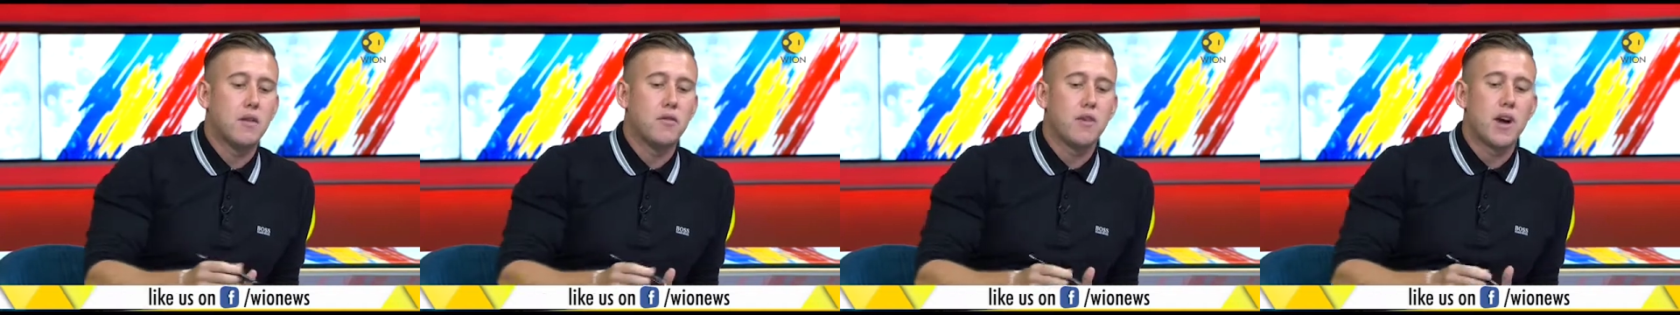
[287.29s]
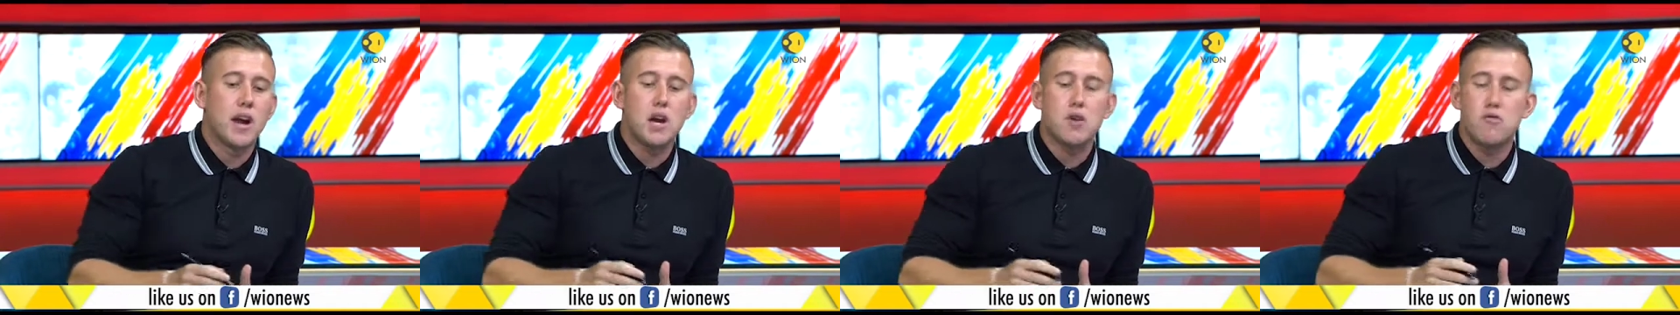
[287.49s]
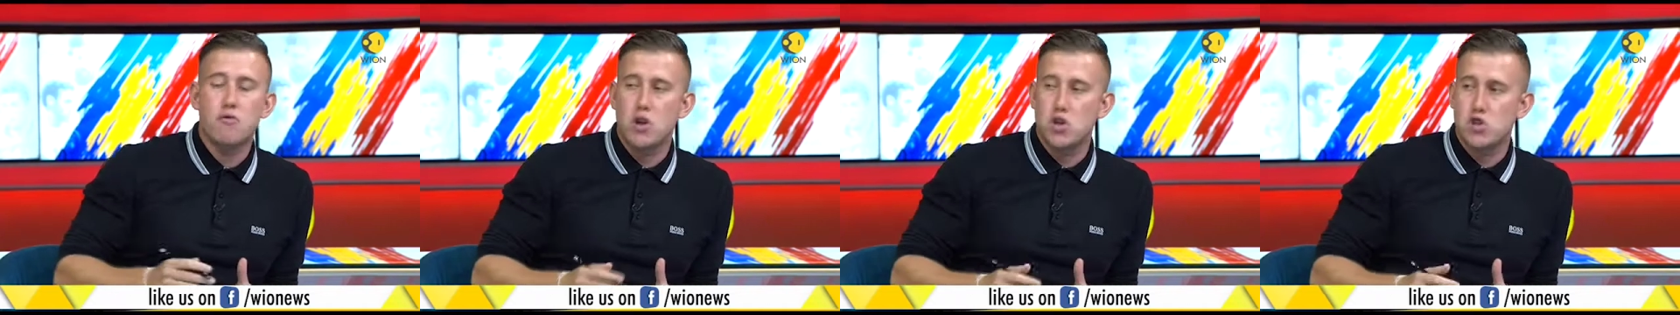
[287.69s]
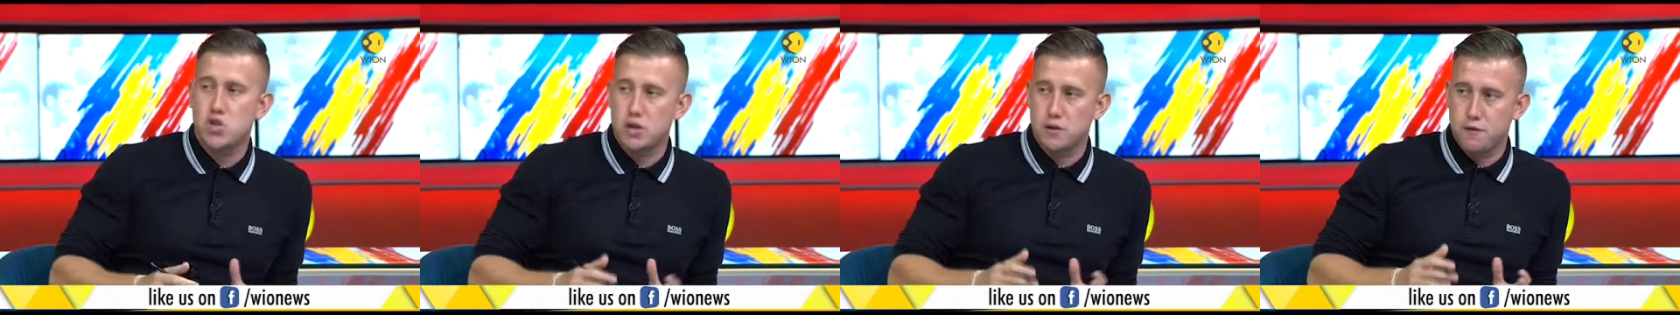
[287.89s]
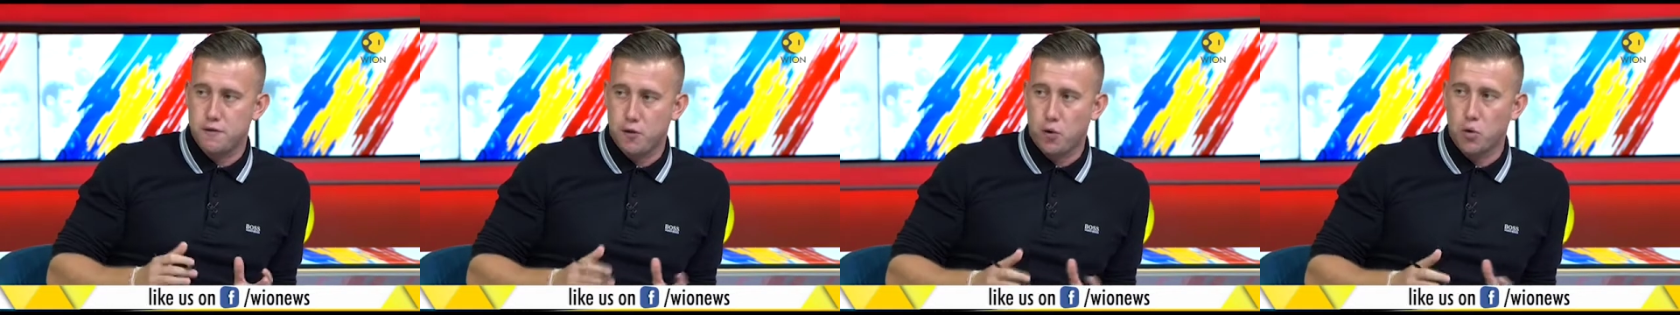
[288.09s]
very
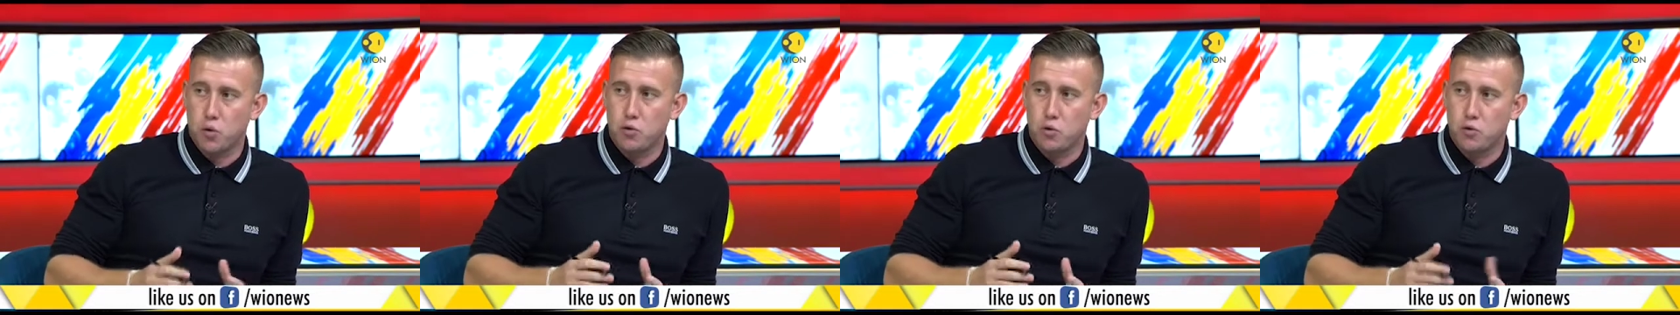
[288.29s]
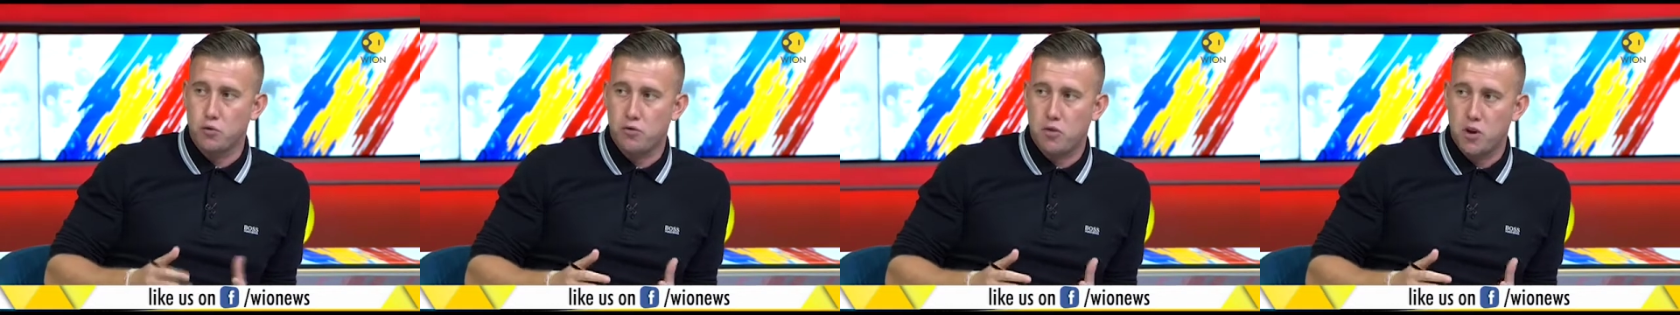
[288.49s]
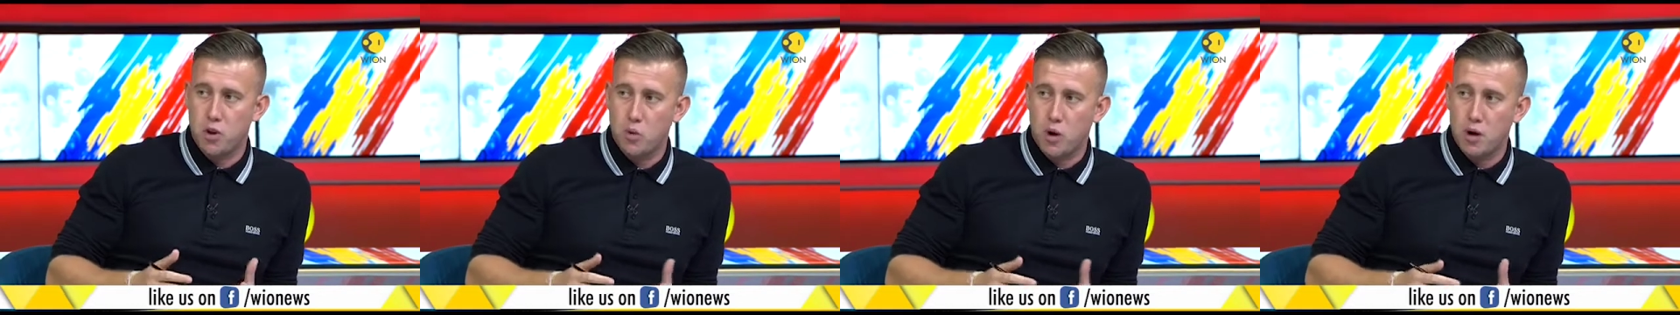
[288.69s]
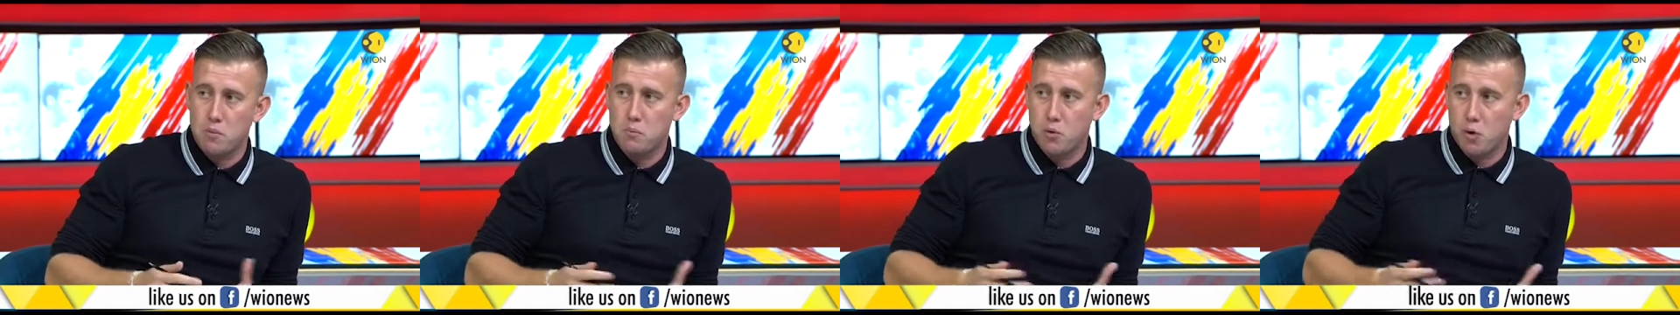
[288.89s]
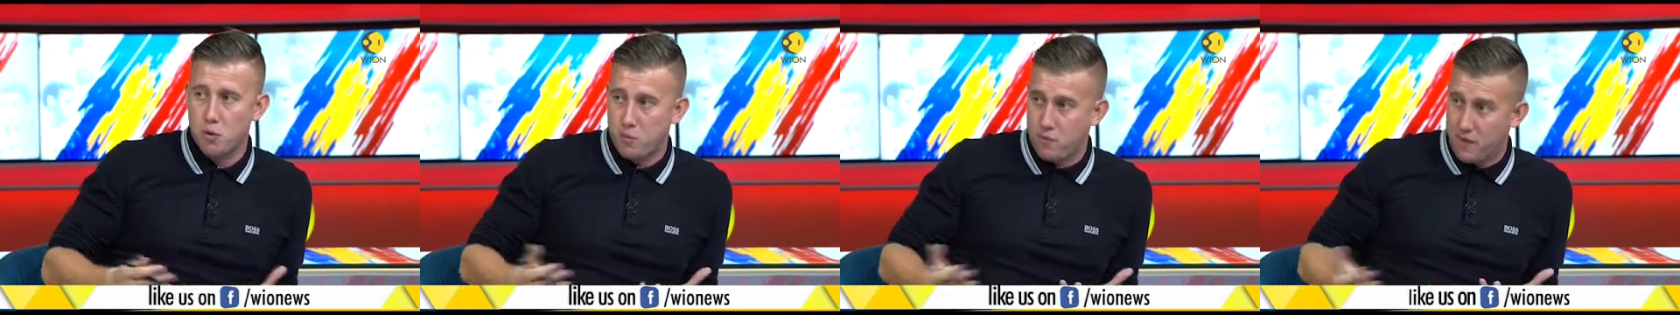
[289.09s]
rigid
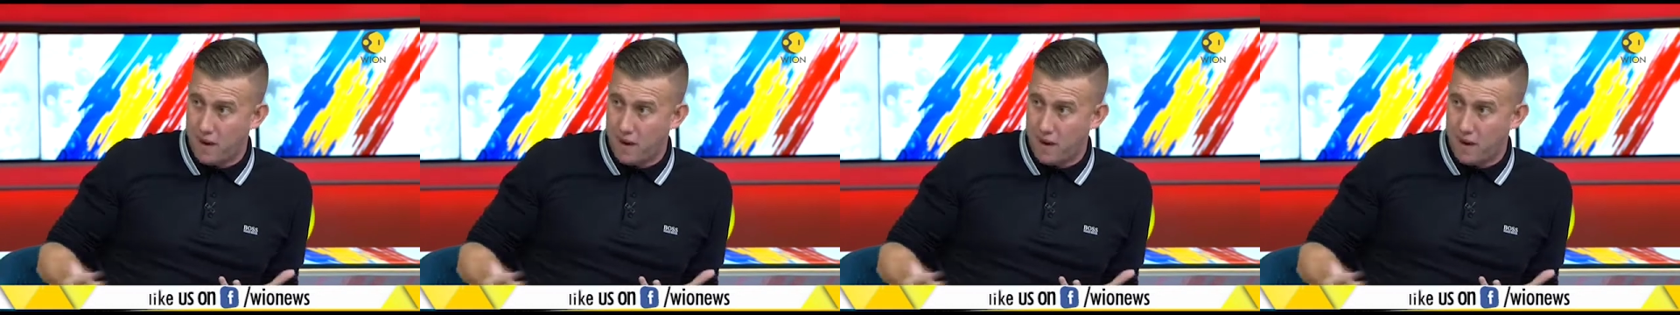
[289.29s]
4-2-3-1,